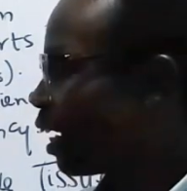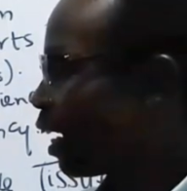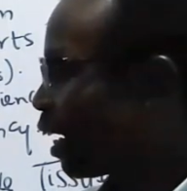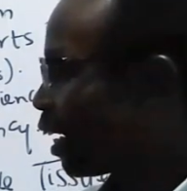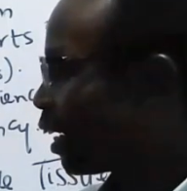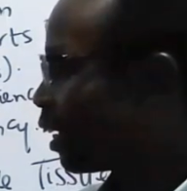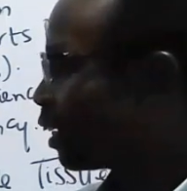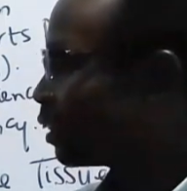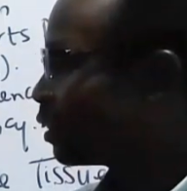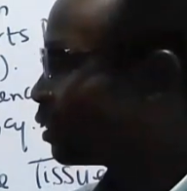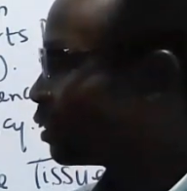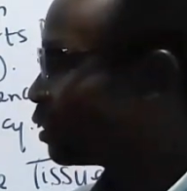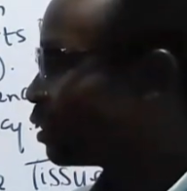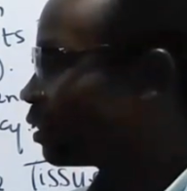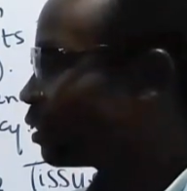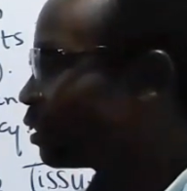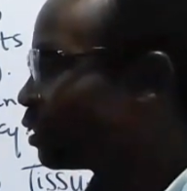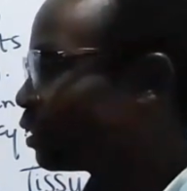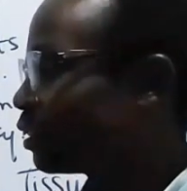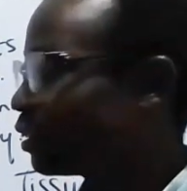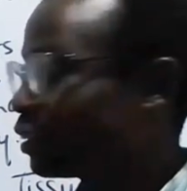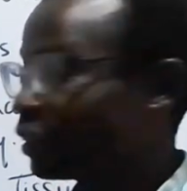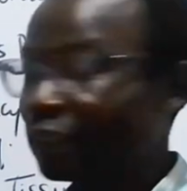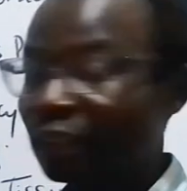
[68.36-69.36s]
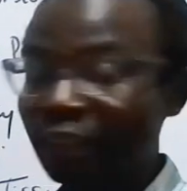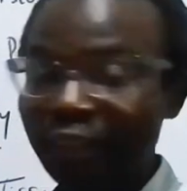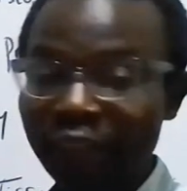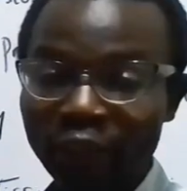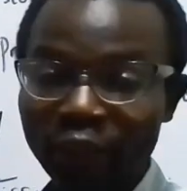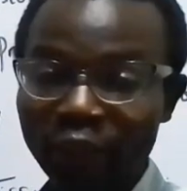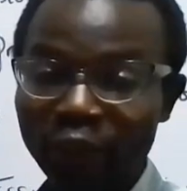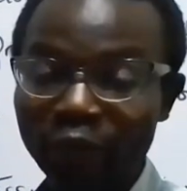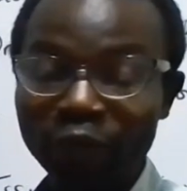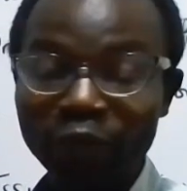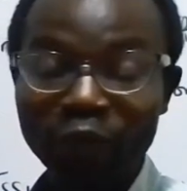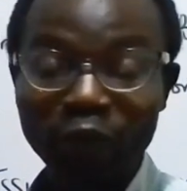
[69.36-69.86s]
and
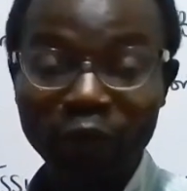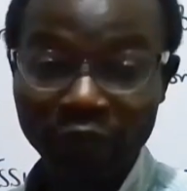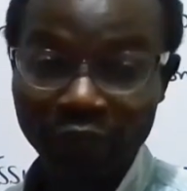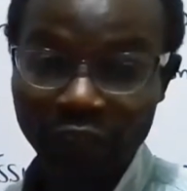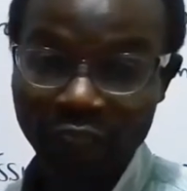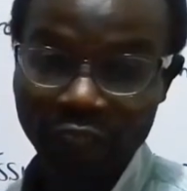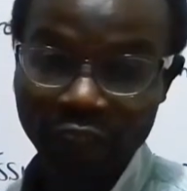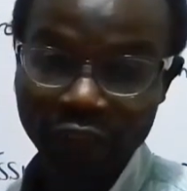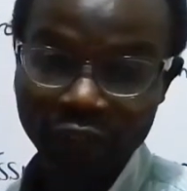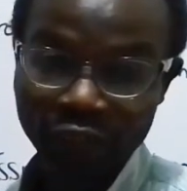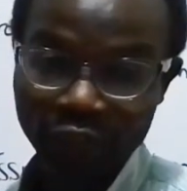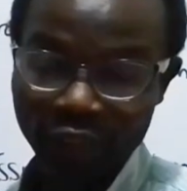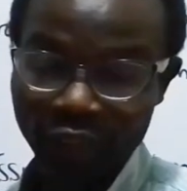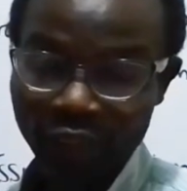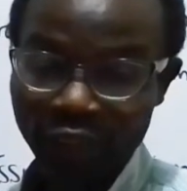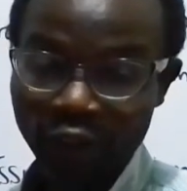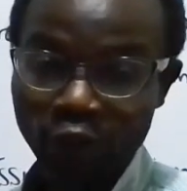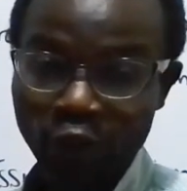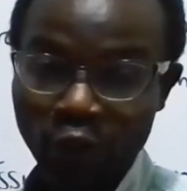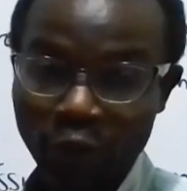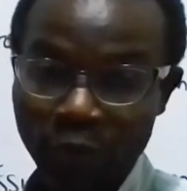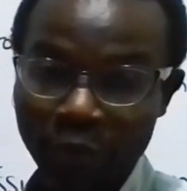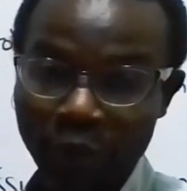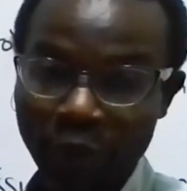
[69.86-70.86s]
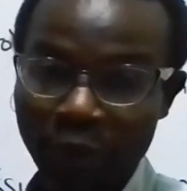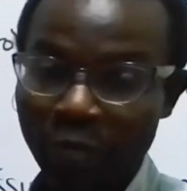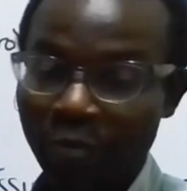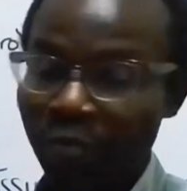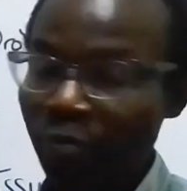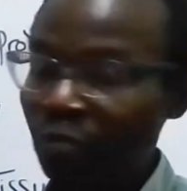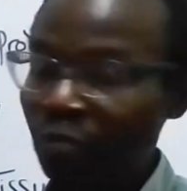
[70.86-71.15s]
of dietary copper.